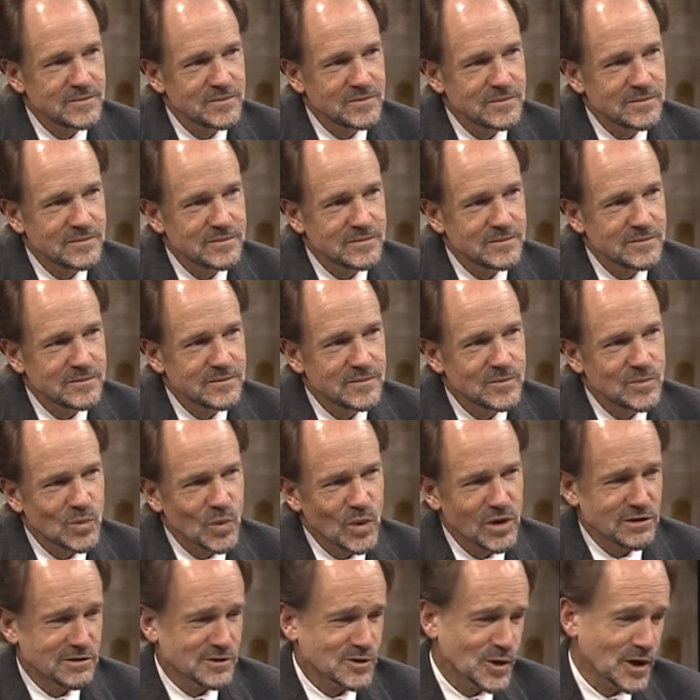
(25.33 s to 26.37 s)
Why?
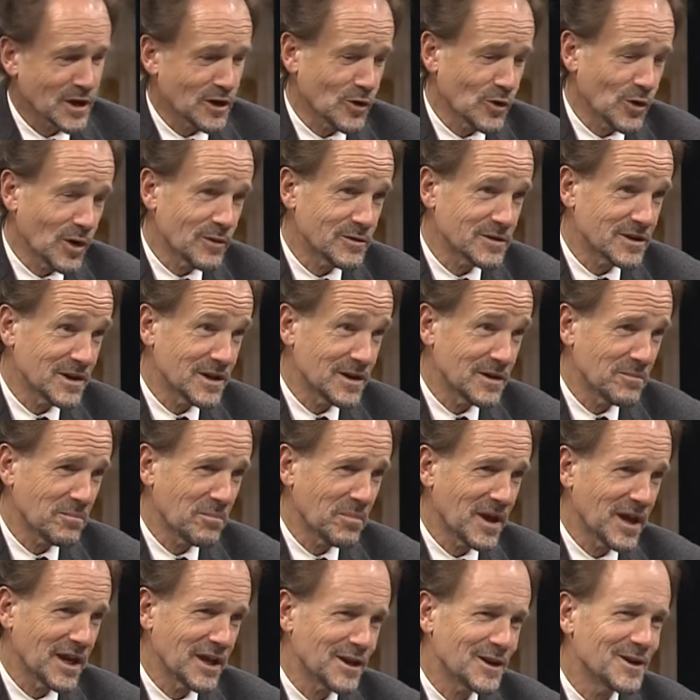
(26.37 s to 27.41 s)
Well, so I could go out with a
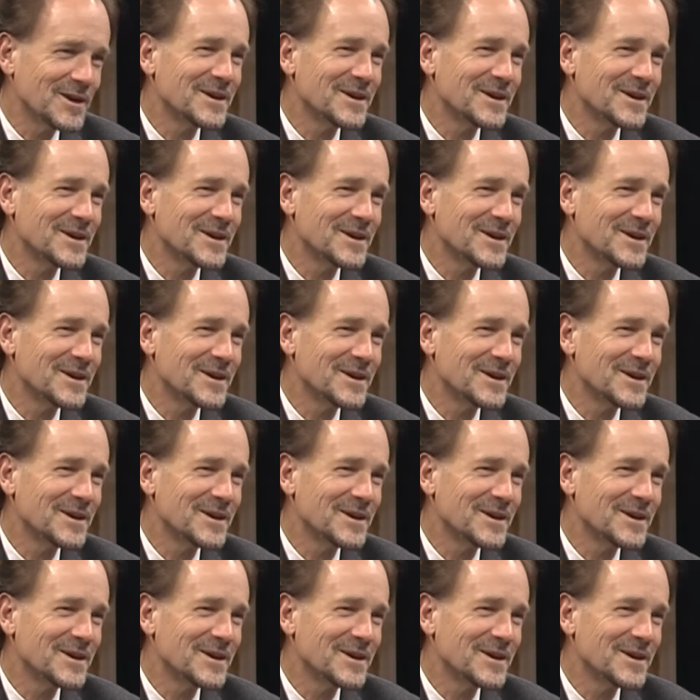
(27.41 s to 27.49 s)
bang.